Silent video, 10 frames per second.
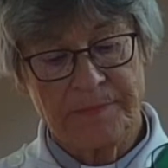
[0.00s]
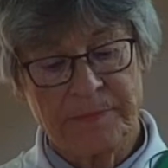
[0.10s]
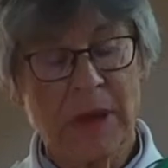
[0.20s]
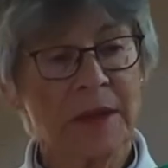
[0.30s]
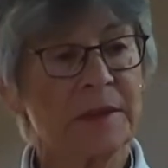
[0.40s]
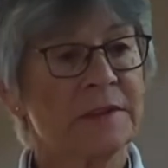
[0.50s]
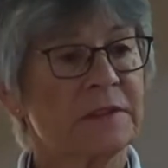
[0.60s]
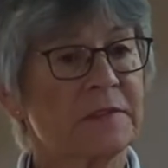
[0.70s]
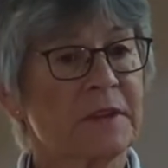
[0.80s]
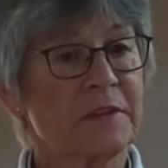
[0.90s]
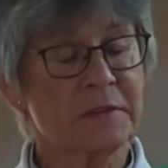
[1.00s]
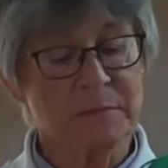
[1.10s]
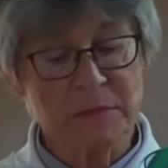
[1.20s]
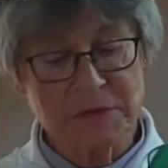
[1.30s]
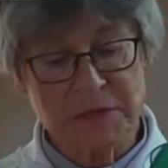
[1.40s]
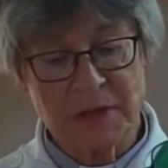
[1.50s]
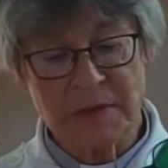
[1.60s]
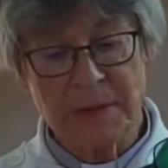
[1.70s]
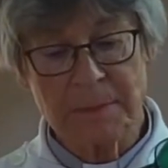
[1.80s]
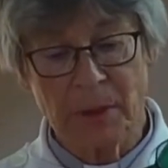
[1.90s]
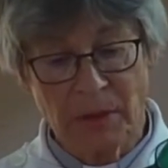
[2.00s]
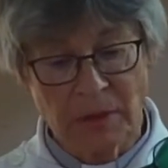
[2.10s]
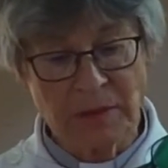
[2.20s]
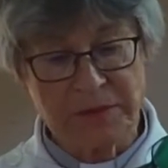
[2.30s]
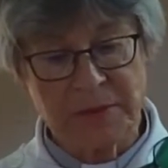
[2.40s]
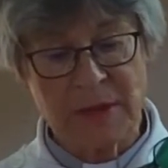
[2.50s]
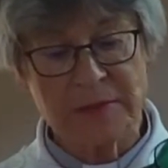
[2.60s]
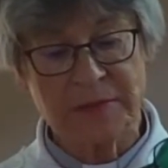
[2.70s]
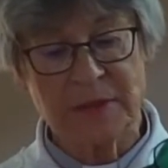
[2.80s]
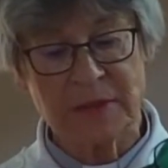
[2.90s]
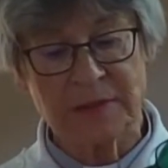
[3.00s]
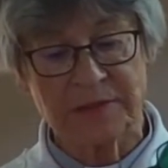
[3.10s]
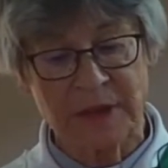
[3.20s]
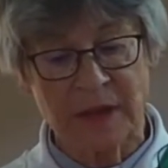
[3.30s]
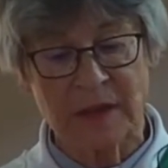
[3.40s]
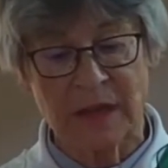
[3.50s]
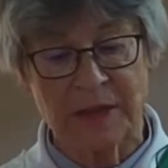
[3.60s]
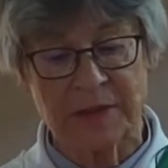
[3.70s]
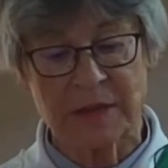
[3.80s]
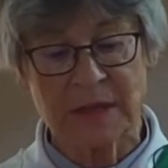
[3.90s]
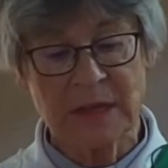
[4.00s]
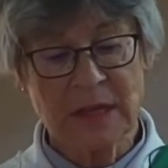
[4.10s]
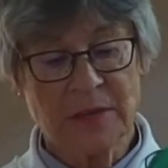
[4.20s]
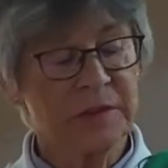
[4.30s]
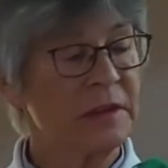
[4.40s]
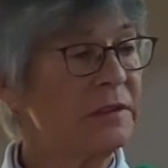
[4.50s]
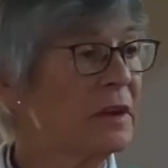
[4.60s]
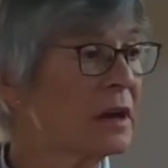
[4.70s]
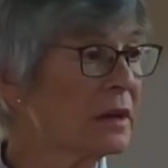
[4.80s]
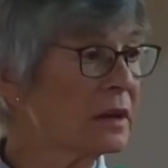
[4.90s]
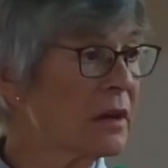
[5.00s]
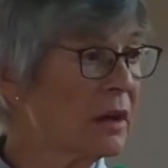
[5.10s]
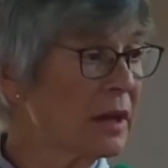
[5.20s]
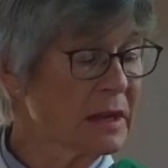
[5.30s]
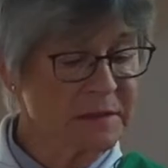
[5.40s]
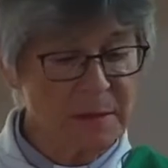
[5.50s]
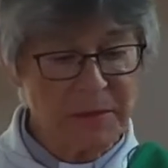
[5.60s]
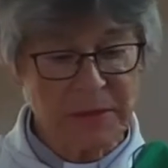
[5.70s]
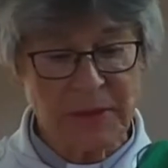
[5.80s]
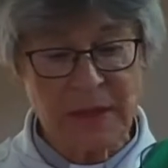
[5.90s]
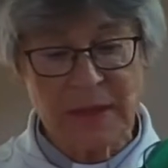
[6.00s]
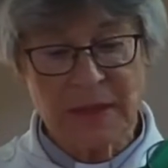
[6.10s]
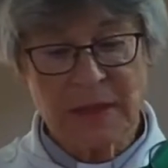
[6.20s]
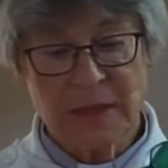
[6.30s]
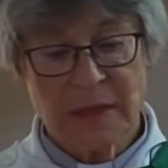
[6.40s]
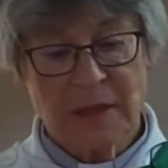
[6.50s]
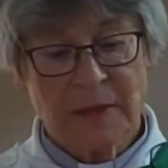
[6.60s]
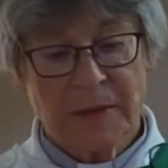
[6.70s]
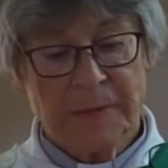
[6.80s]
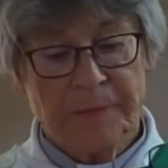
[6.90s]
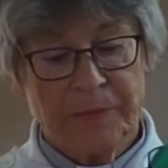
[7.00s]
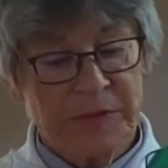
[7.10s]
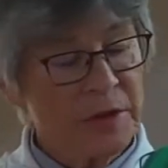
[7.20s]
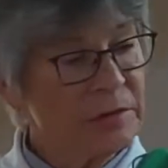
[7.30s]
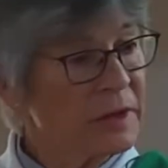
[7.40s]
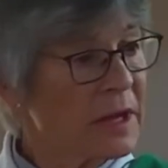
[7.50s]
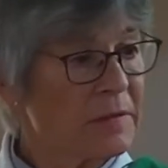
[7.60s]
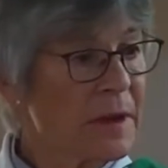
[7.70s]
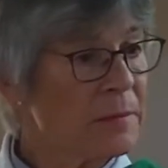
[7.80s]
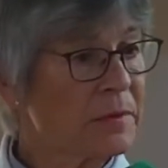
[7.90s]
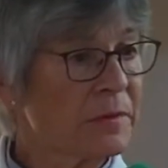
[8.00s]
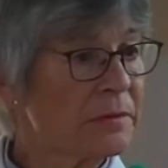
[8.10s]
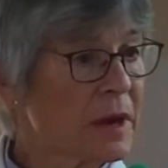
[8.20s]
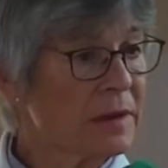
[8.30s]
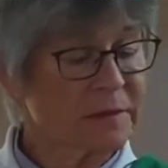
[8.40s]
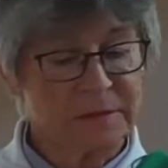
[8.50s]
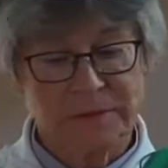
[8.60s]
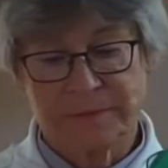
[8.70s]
but as the veteran missionary Paul says in his second letter to his younger colleague Timothy, don't give up the race.